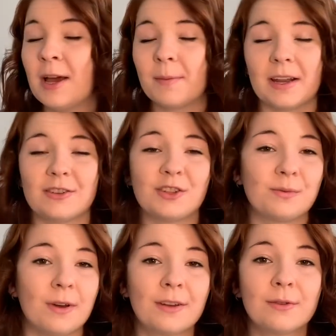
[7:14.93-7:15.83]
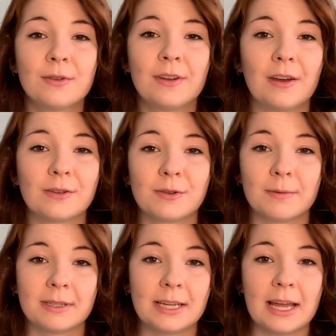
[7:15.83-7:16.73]
But I was just walking through the dollar store
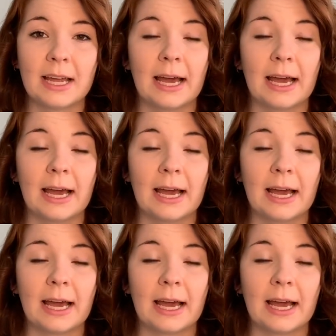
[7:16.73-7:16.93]
one day.